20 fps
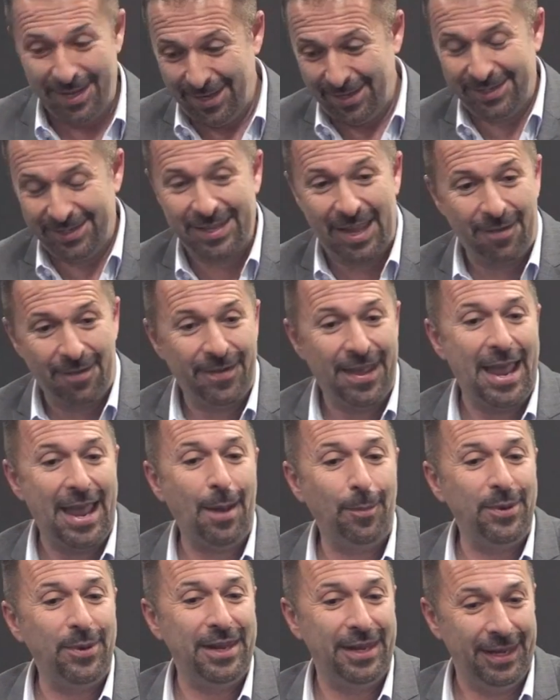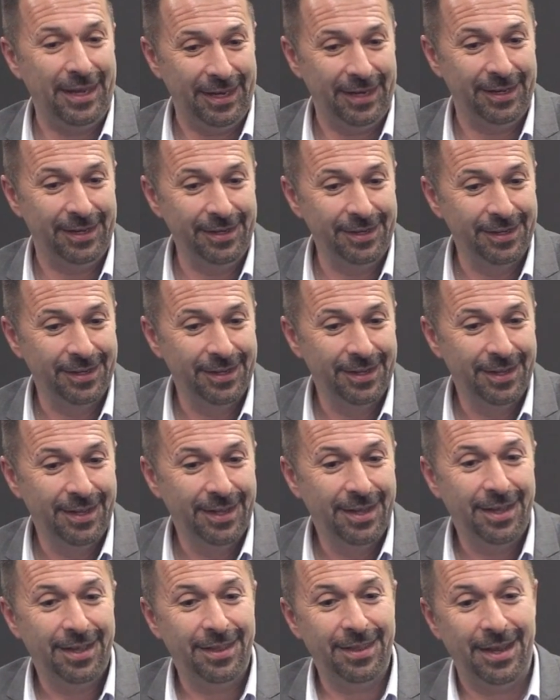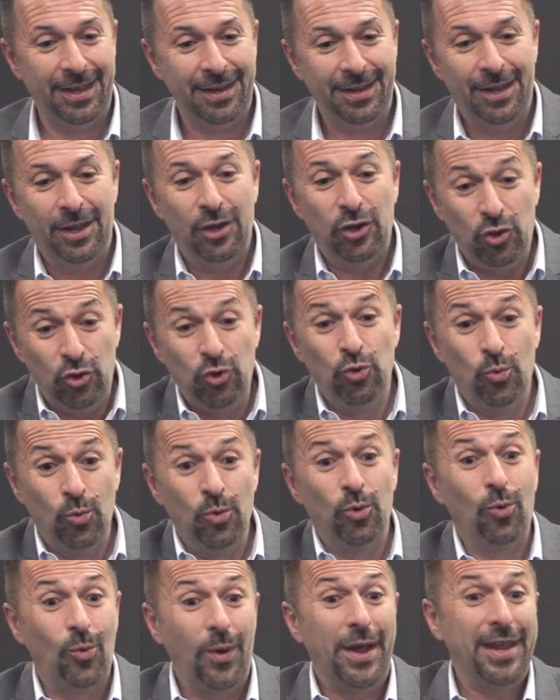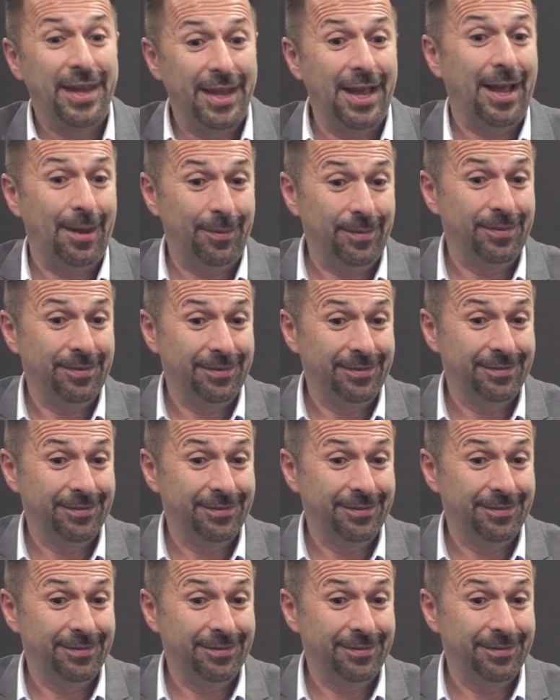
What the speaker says: stuff happening in it that you will wake up.